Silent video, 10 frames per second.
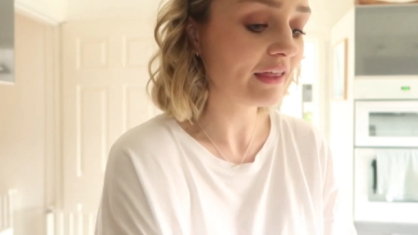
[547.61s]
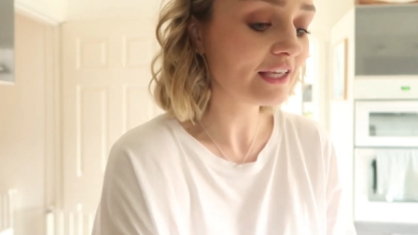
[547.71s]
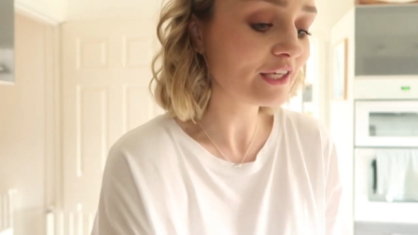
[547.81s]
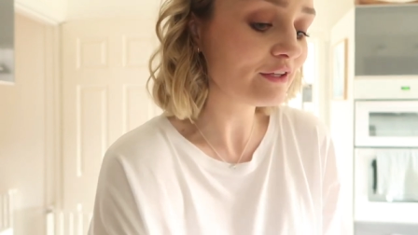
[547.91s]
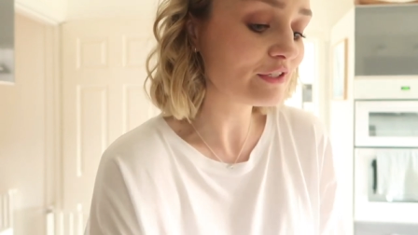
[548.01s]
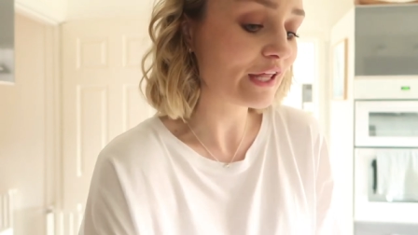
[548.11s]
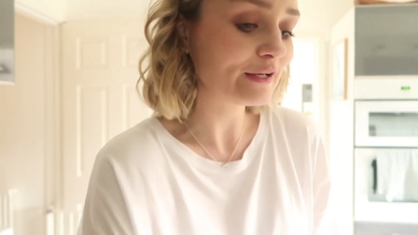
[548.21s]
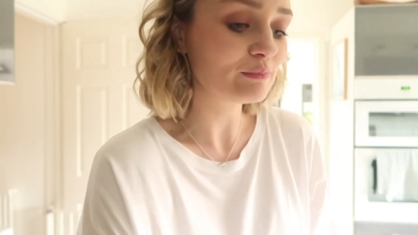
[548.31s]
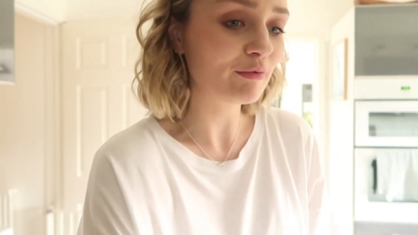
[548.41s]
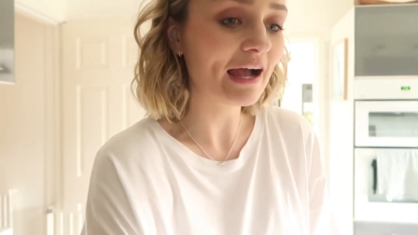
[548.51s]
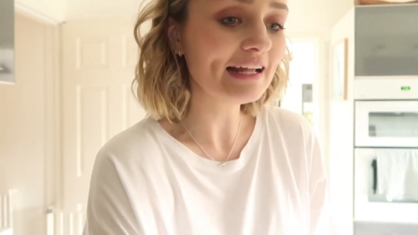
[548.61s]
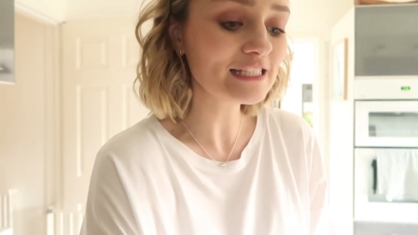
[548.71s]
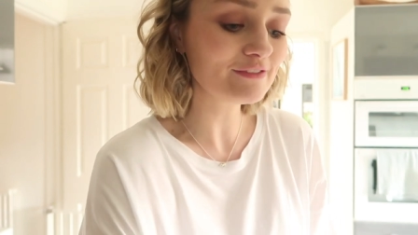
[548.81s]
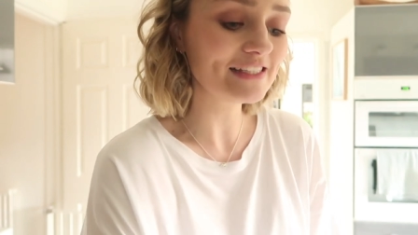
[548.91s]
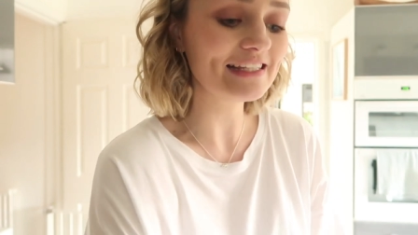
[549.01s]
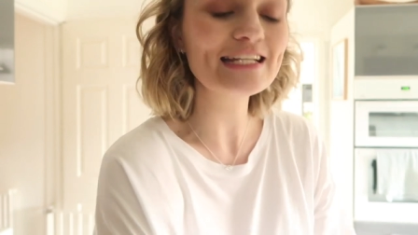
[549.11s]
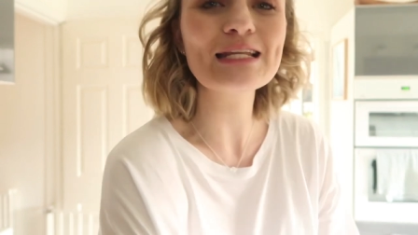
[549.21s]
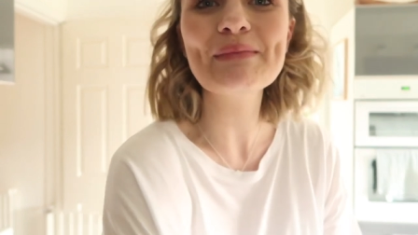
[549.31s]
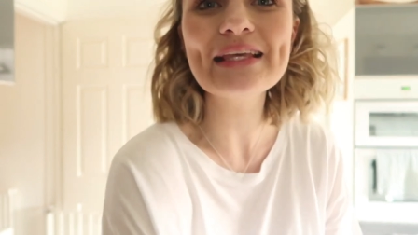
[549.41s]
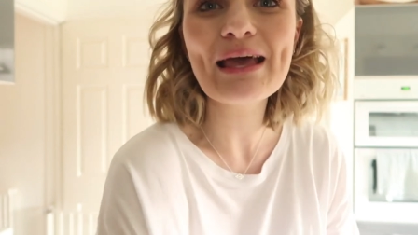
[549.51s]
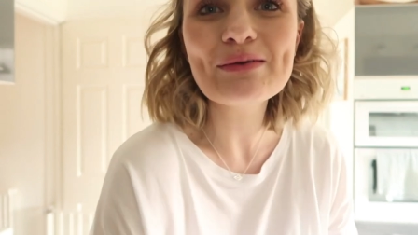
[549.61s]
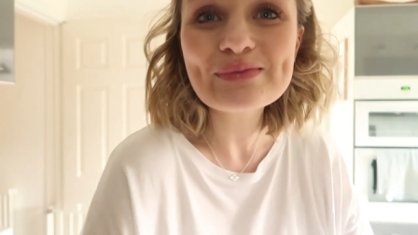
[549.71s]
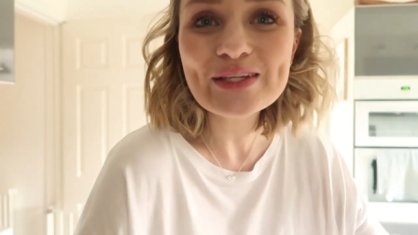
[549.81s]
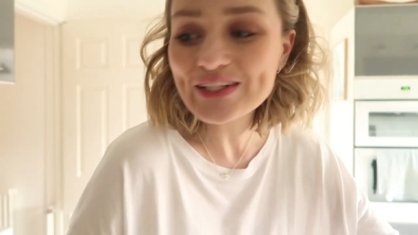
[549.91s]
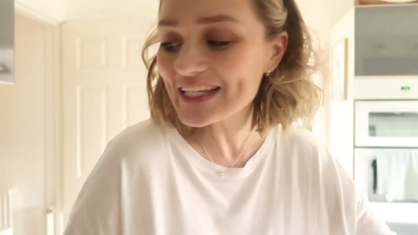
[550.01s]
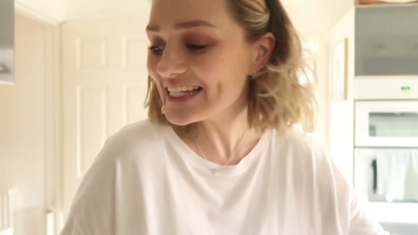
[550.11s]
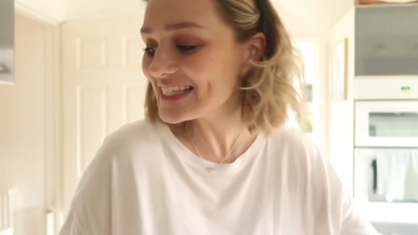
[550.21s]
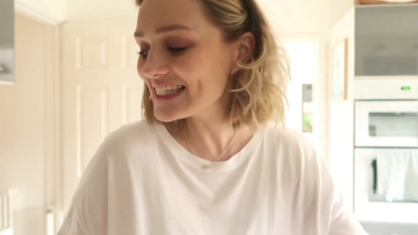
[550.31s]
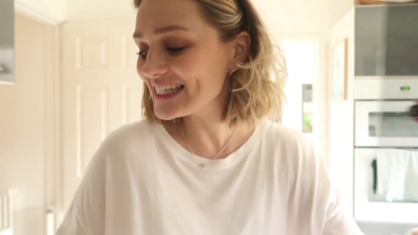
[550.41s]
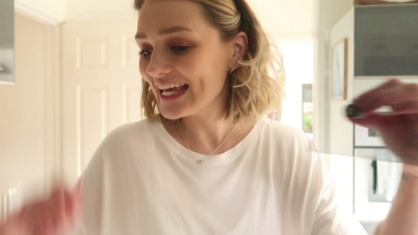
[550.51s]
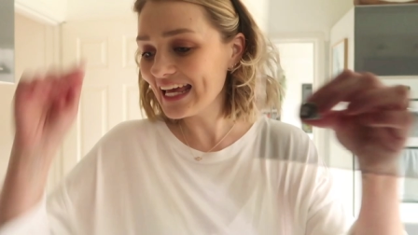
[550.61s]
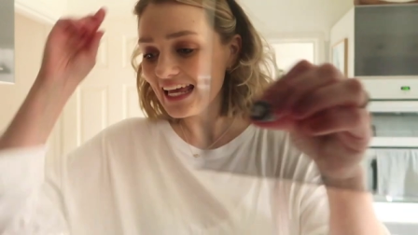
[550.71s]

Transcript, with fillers: Thank you to those brands for sending me those goodies